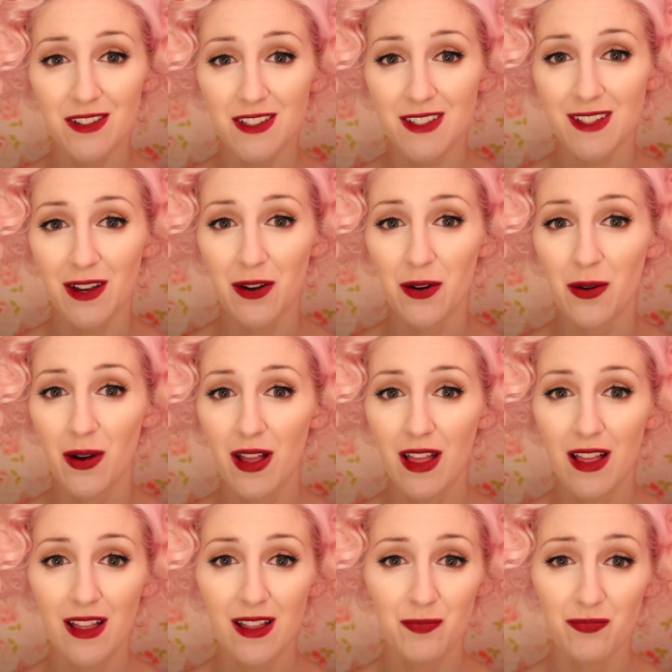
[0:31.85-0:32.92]
so
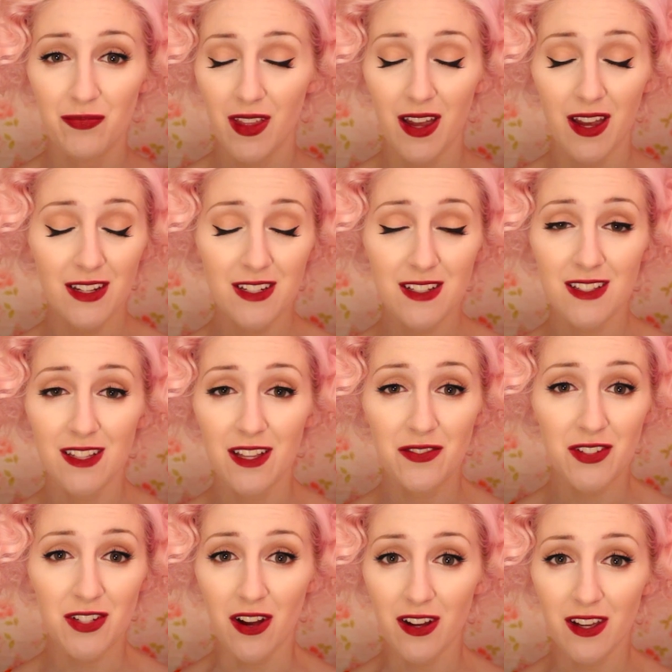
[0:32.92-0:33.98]
I just love
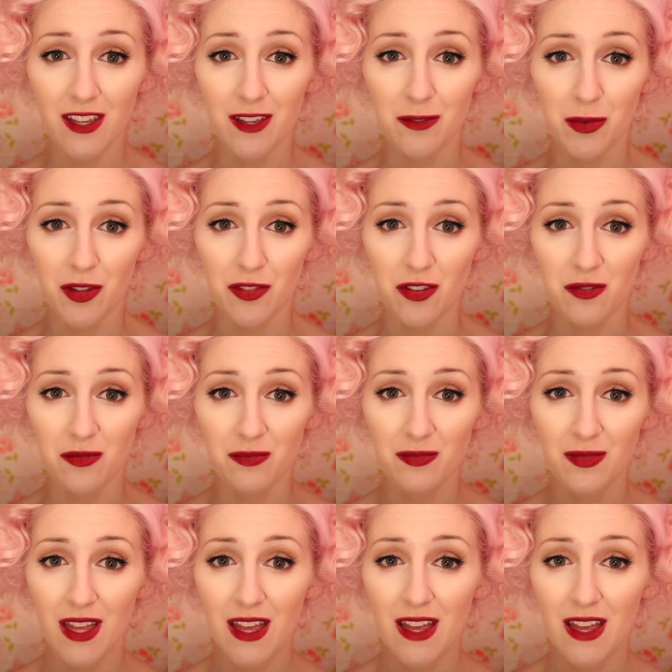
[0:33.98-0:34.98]
talking about them,